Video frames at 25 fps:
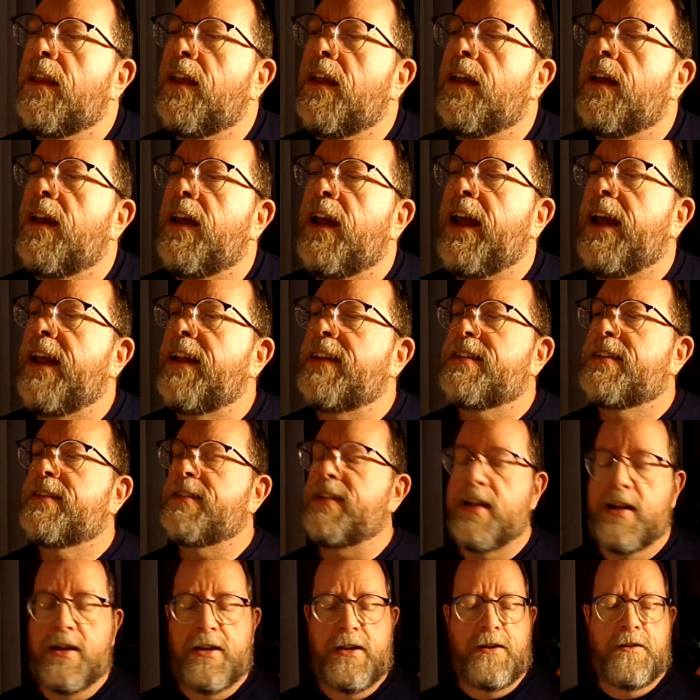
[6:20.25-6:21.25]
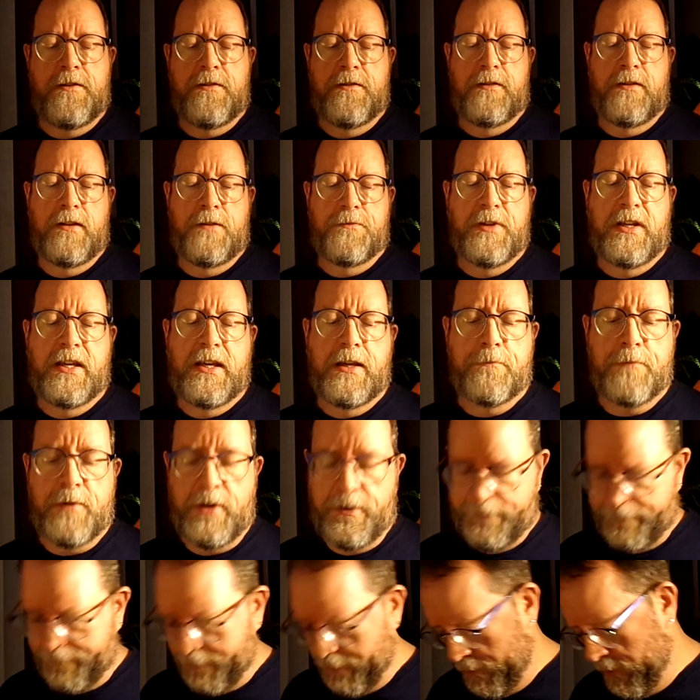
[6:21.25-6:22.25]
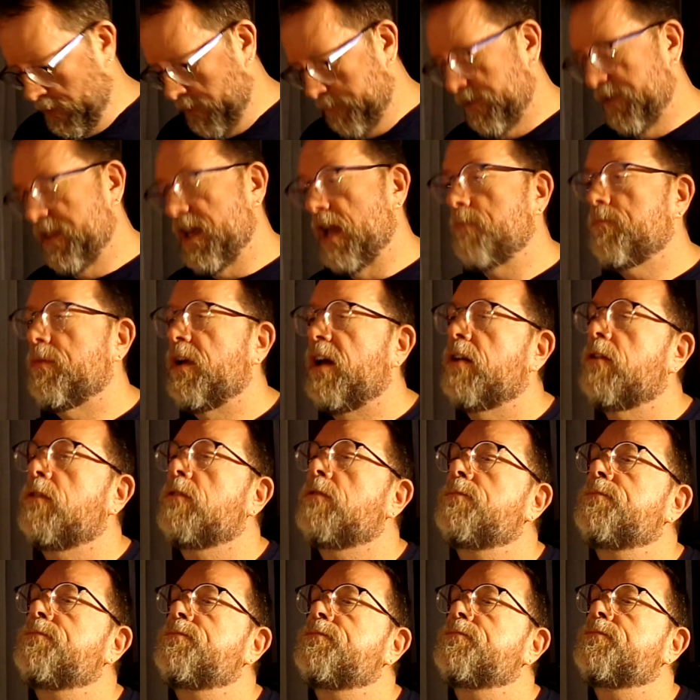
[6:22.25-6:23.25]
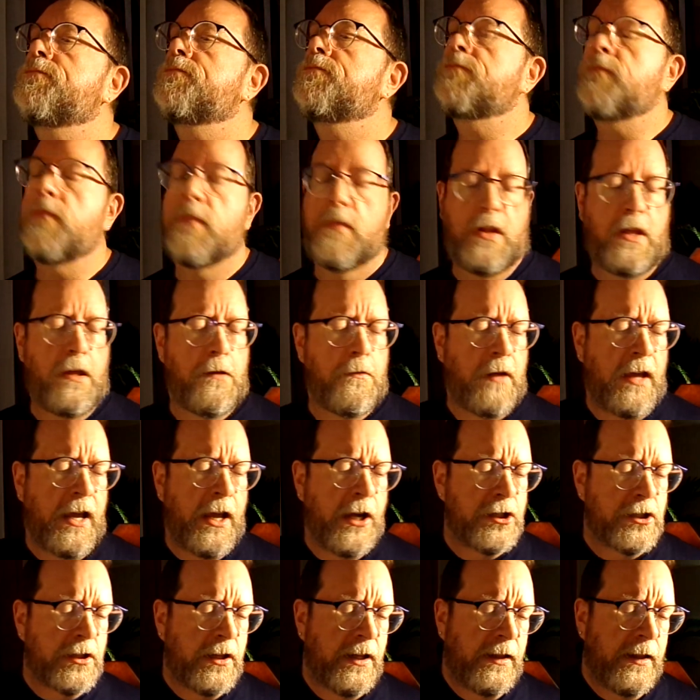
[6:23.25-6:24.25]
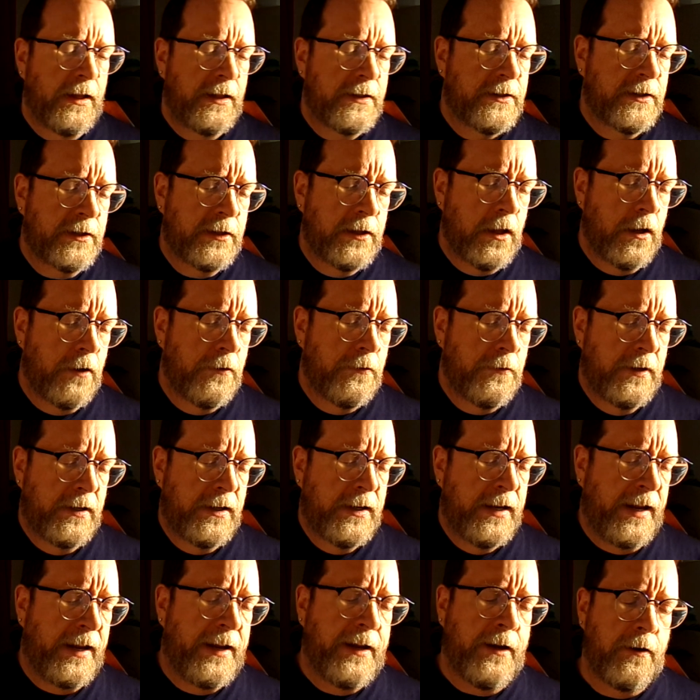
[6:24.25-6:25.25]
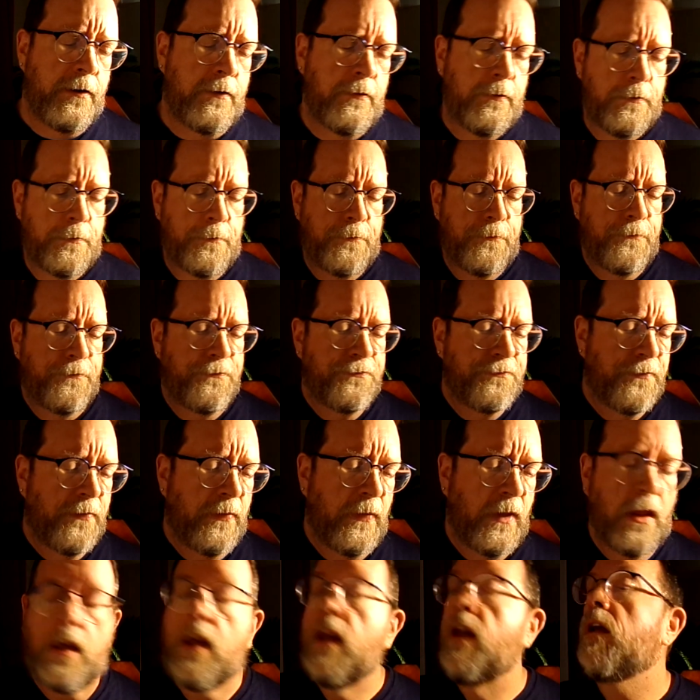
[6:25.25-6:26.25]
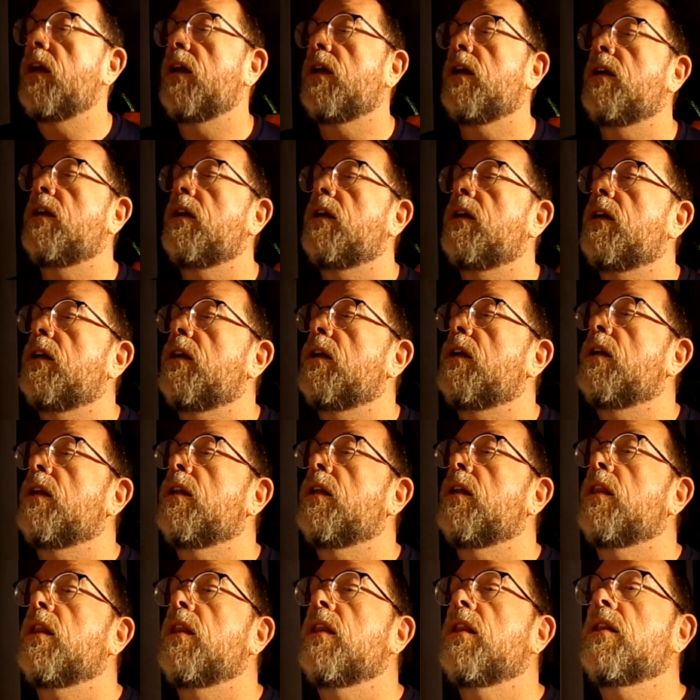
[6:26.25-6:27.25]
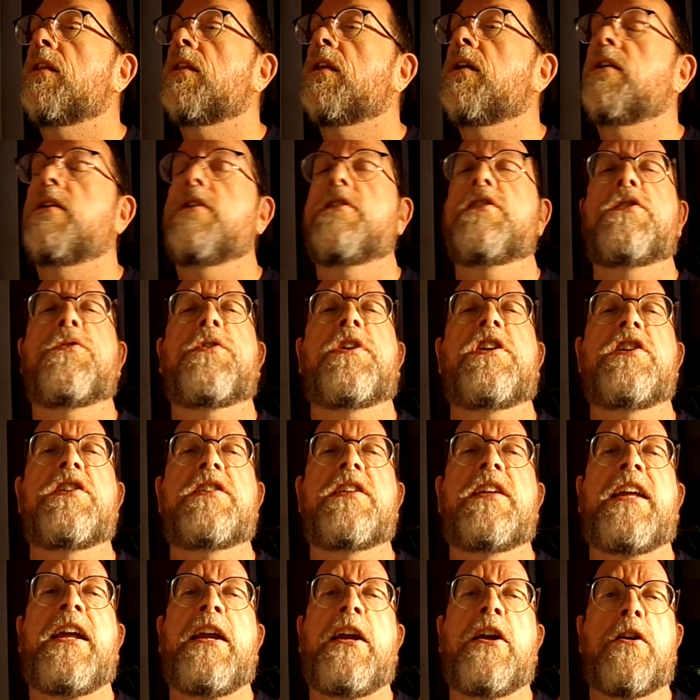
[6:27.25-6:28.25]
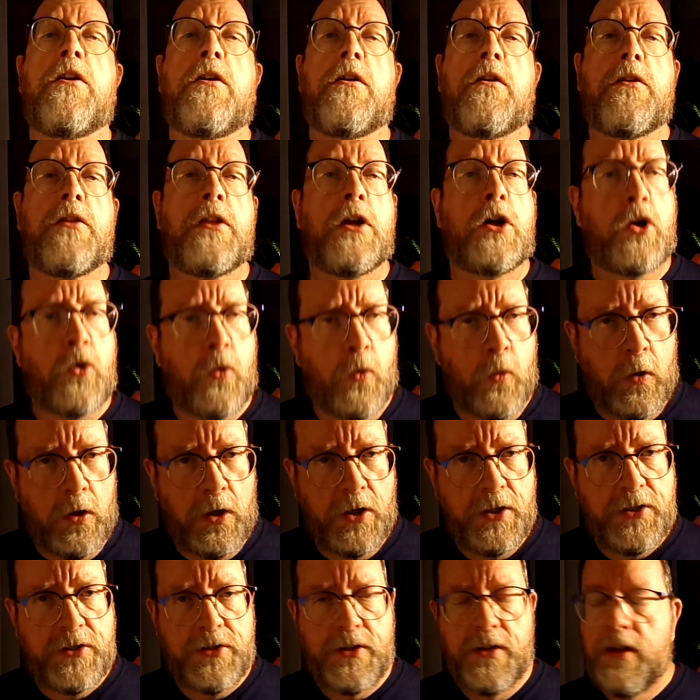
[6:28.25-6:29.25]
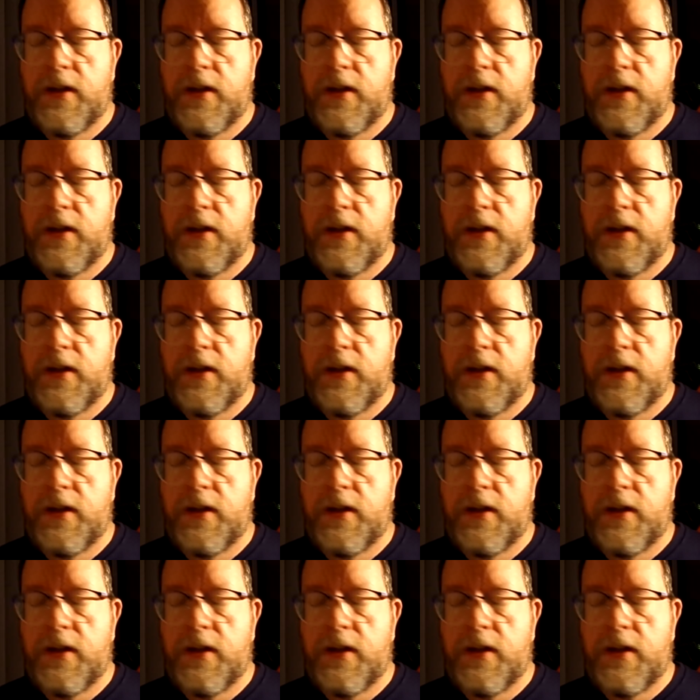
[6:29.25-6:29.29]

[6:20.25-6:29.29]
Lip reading: it's, let me get my foot off of that pedal. Actually, let's slow down so you can just hear the chords,